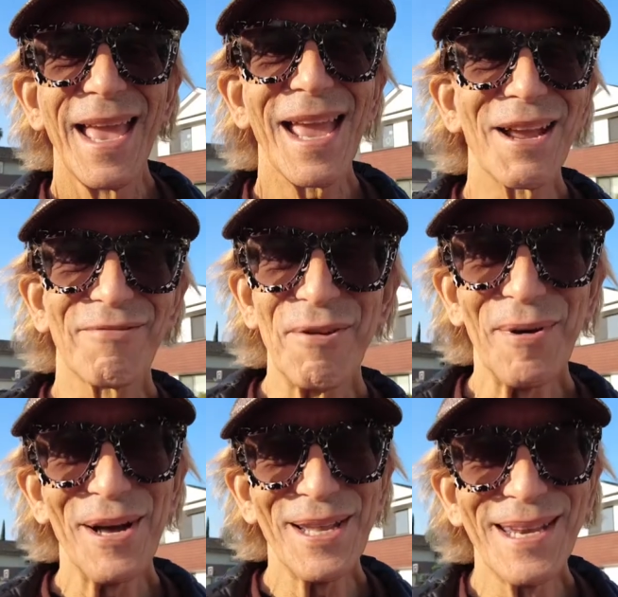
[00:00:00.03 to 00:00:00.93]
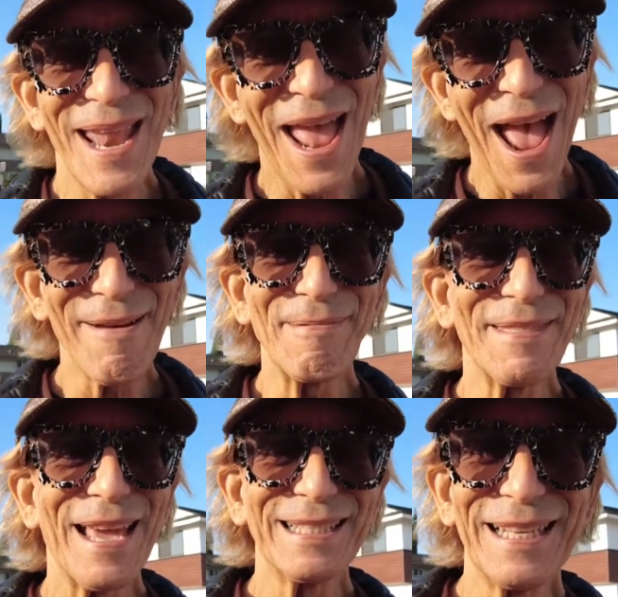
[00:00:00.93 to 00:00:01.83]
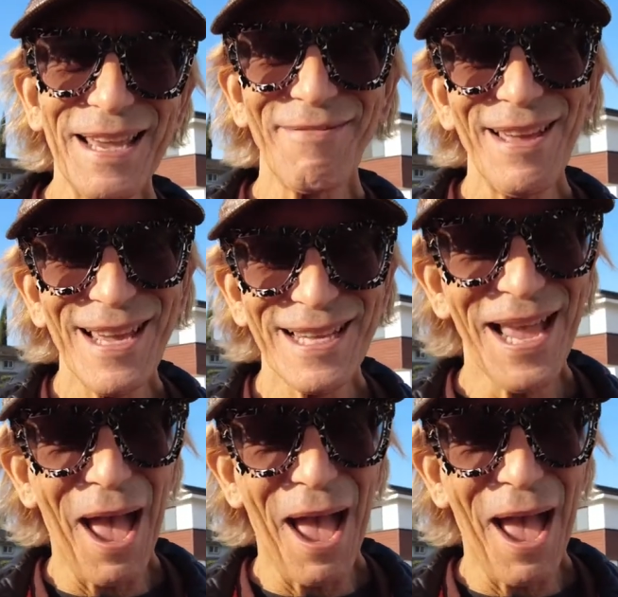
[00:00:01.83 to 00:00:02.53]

Hey everyone, happy Thanksgiving,